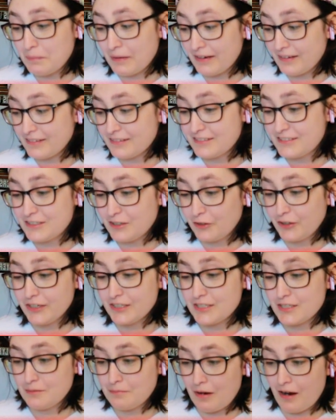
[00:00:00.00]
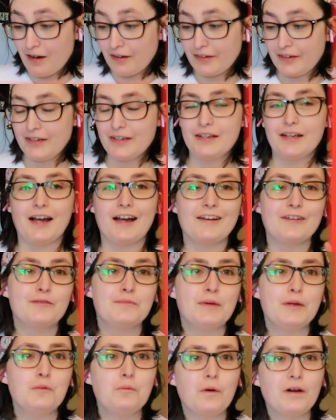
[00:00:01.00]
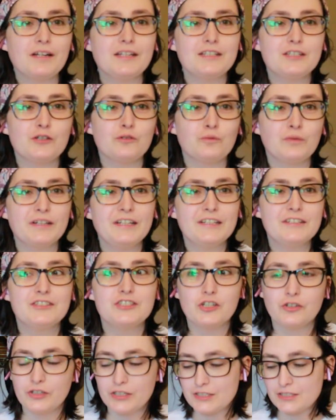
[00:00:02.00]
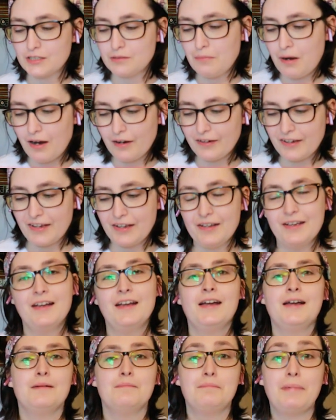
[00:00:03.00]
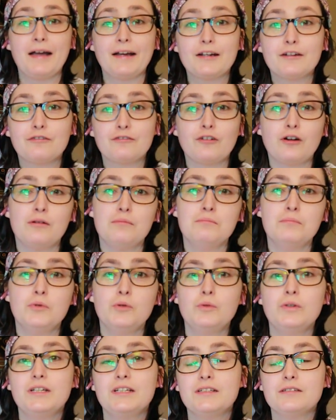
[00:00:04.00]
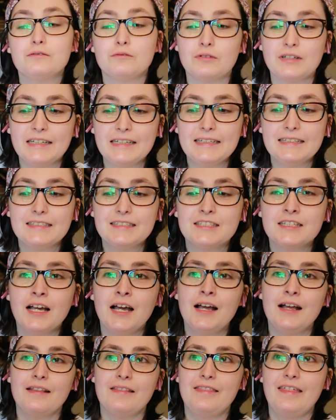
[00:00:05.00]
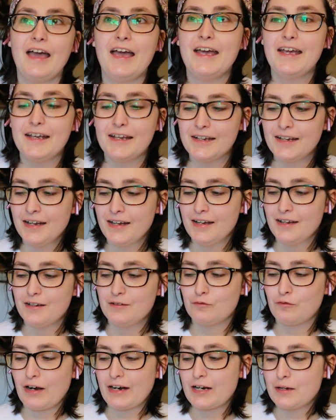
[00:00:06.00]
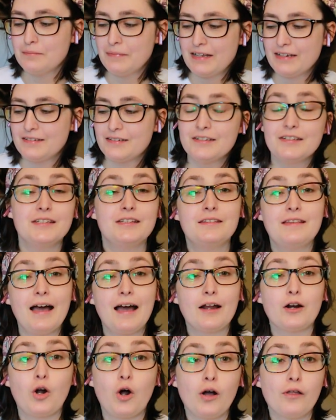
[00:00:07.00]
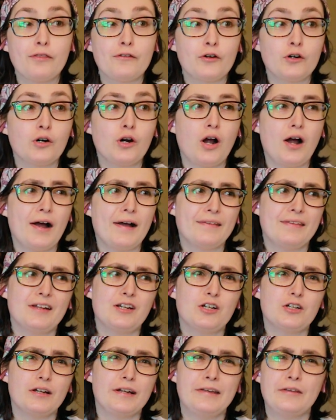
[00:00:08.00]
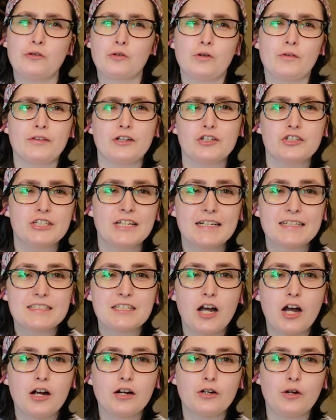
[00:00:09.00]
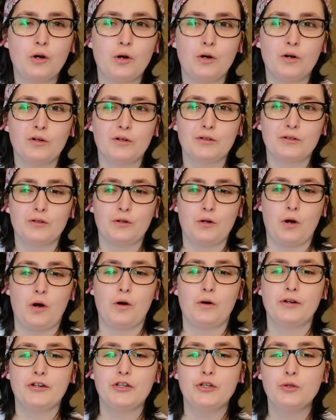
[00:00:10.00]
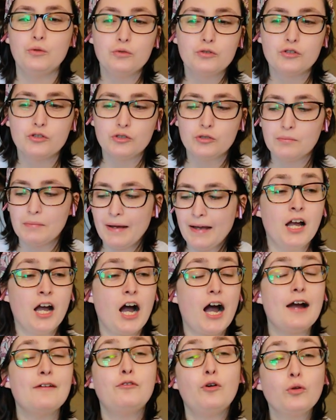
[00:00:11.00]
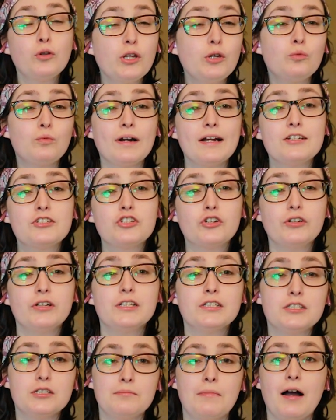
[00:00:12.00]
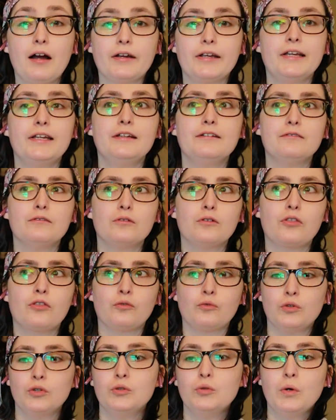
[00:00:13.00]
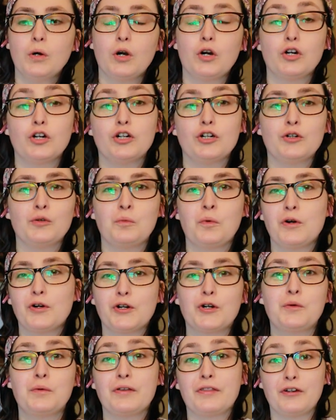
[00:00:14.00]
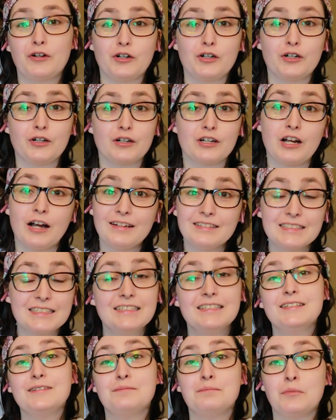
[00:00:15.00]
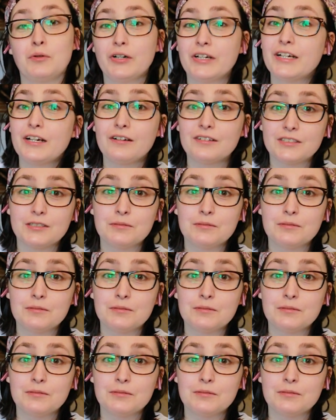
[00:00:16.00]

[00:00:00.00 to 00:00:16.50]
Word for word: by Jillian Tamaki. I've been wanting to read Jillian Tamaki Bek from Moony Reads. They recommended that author, I think, either on their TikTok or on YouTube. I've only read Jillian Tamaki through her work with her cousin Mariko